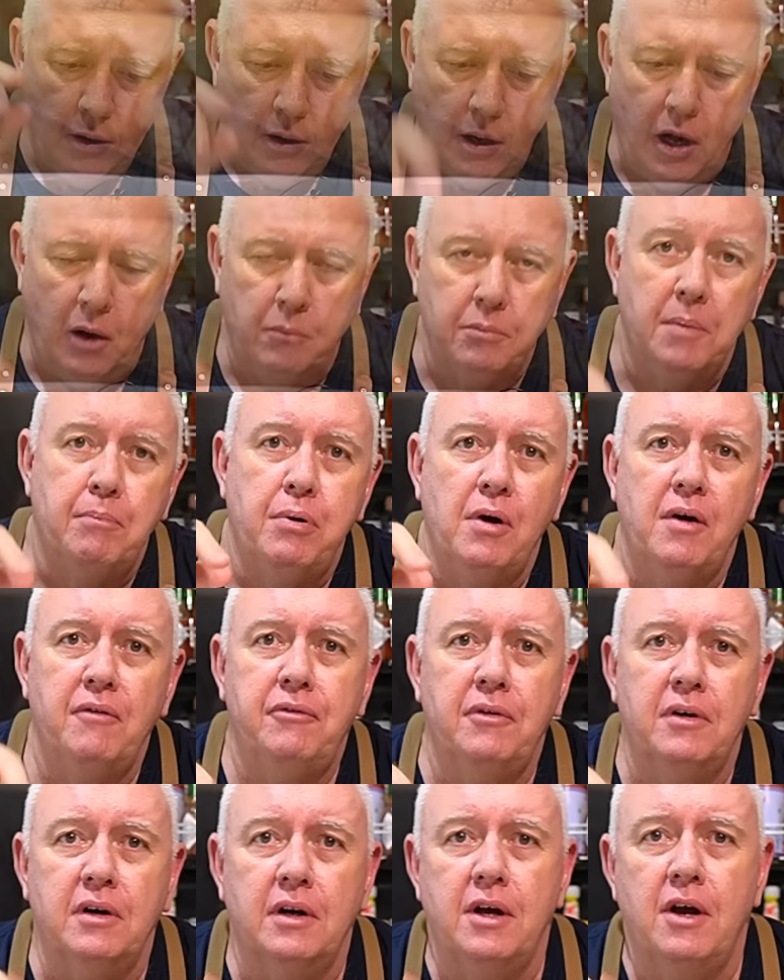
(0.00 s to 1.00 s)
I'll be
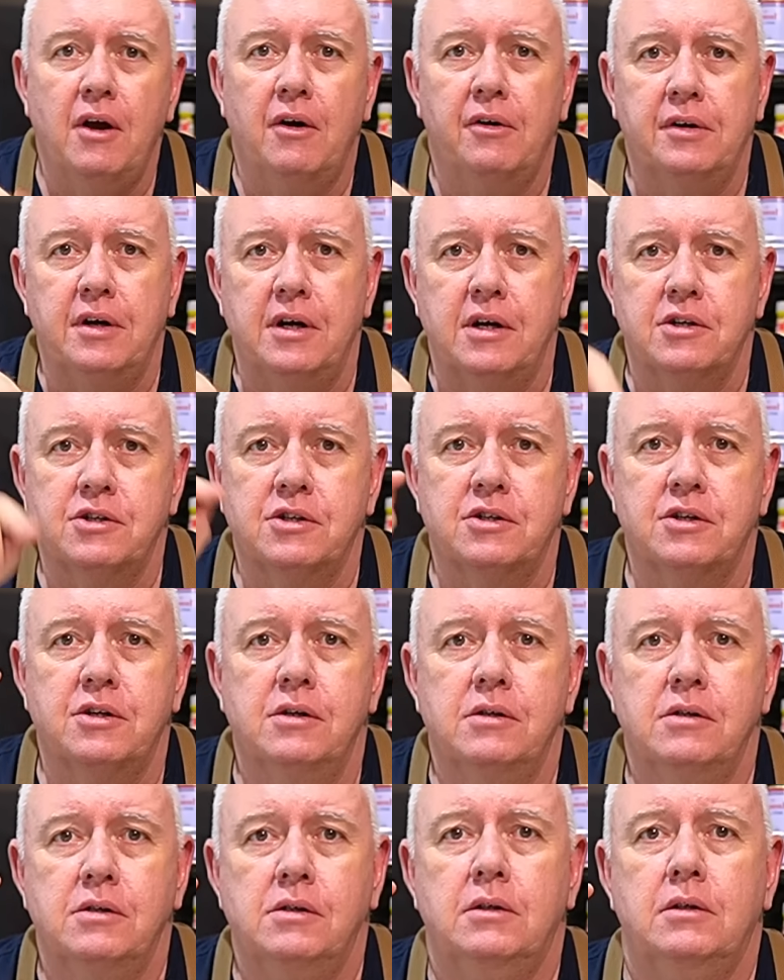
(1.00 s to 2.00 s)
perfectly honest,
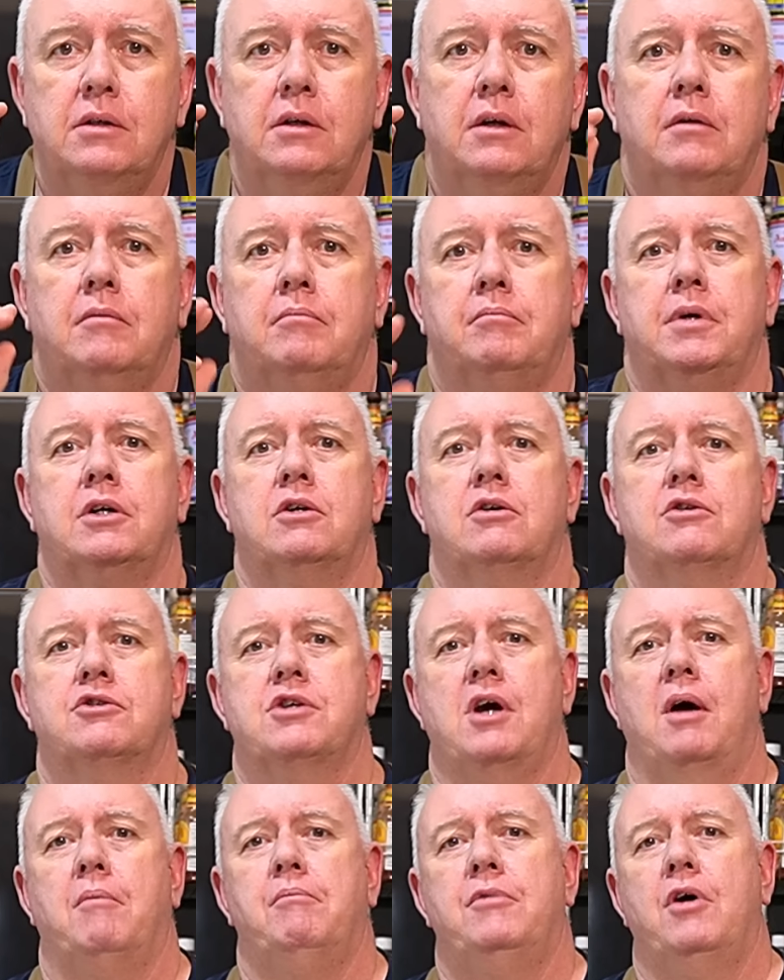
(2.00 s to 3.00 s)
because
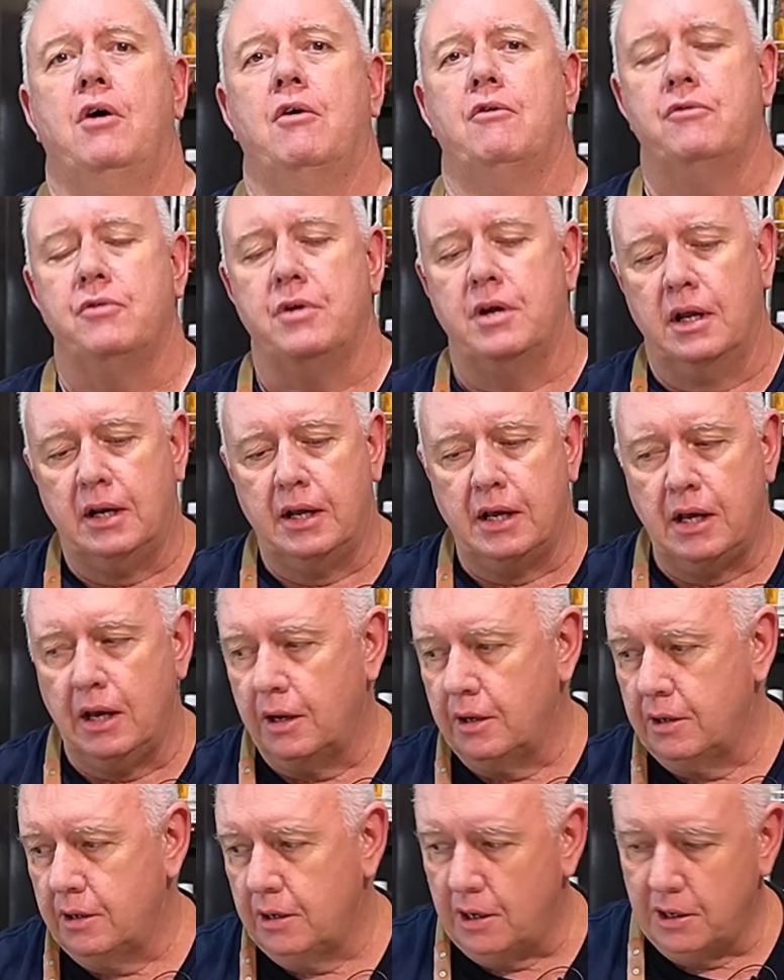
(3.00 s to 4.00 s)
I'm not really
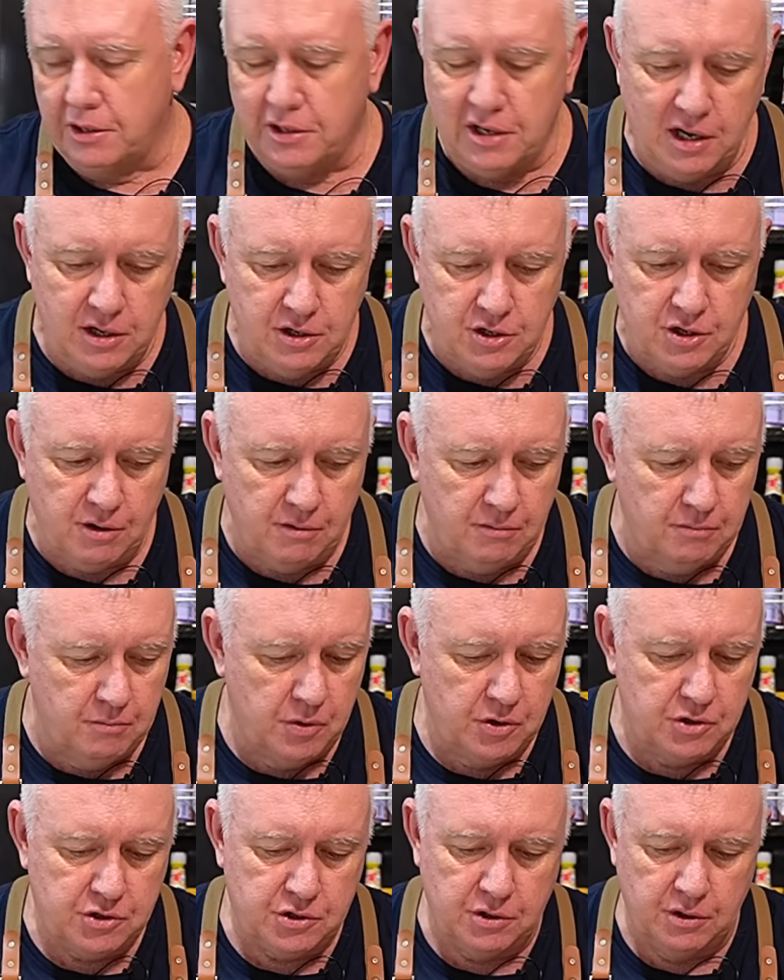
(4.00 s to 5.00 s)
a, a Dijon
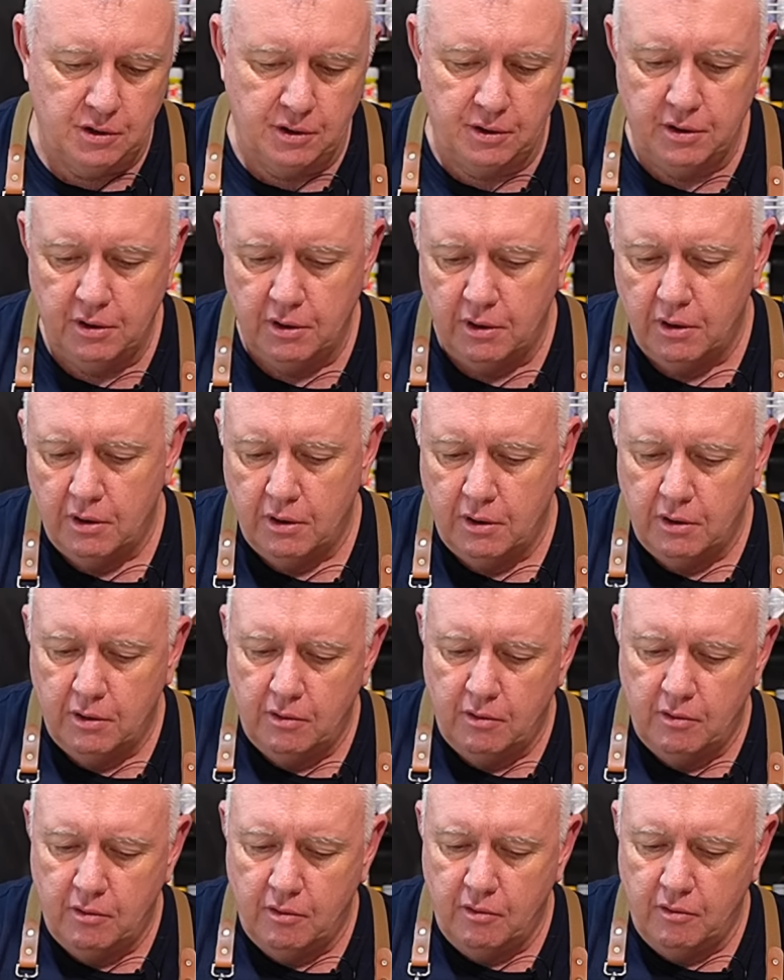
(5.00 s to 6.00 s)
mustard
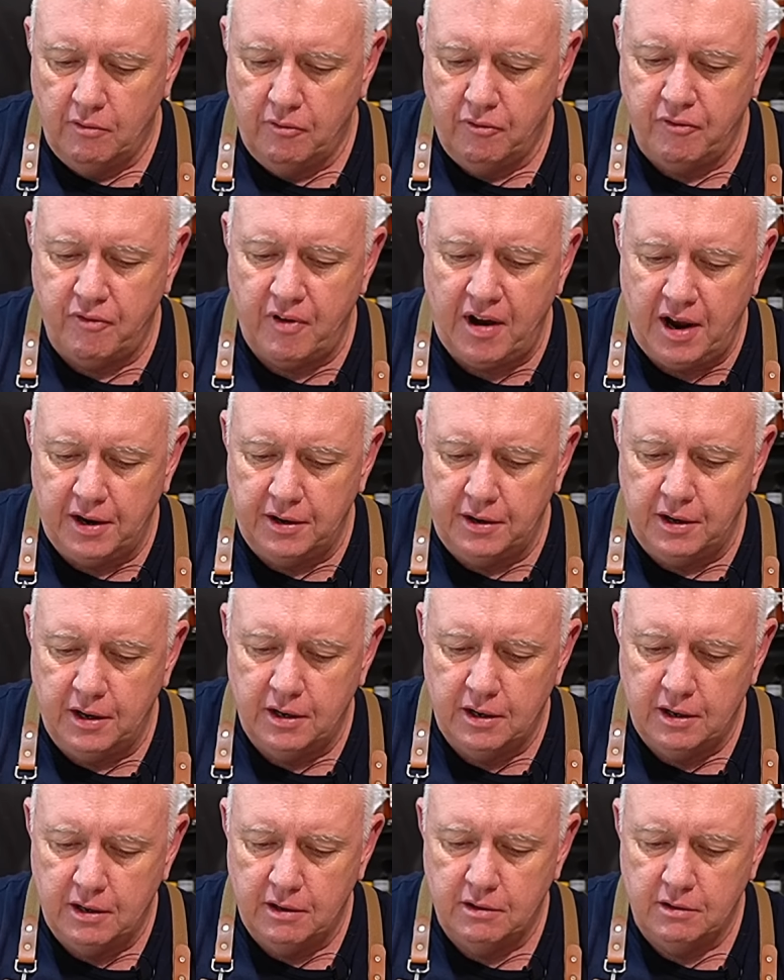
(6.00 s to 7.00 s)
fan,
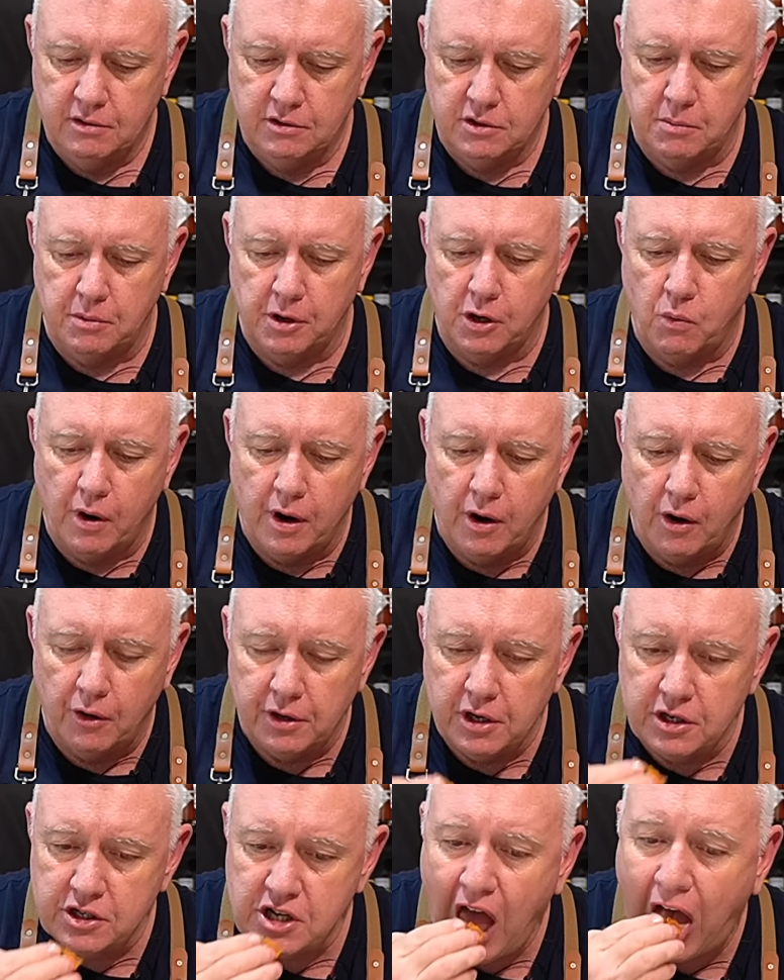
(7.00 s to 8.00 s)
to be quite
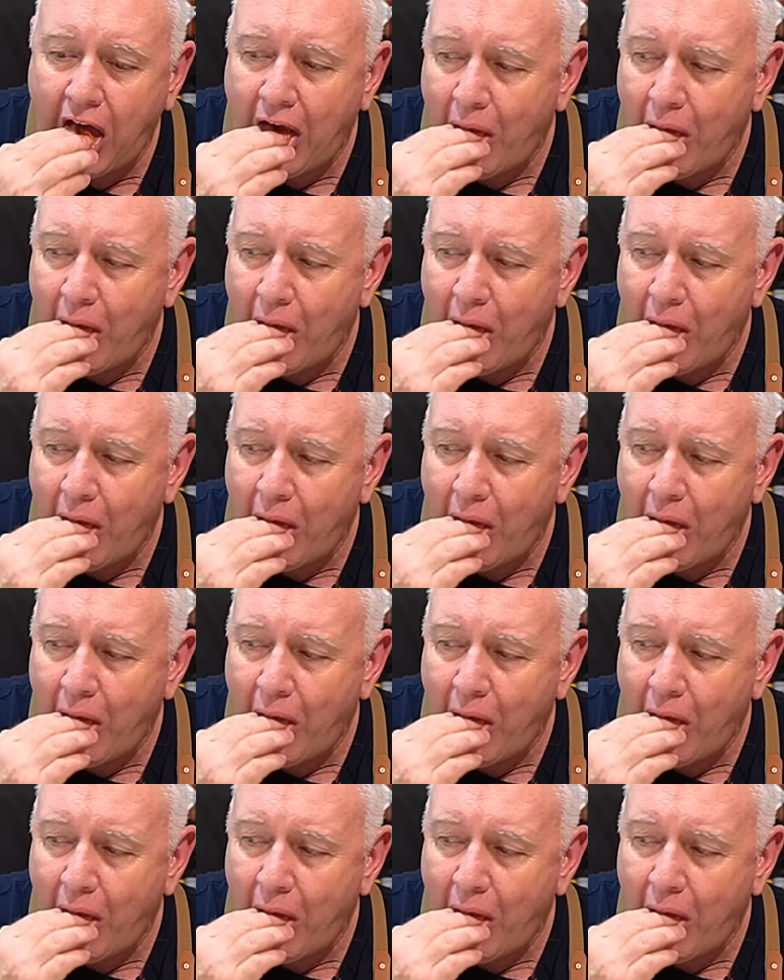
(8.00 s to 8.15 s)
honest.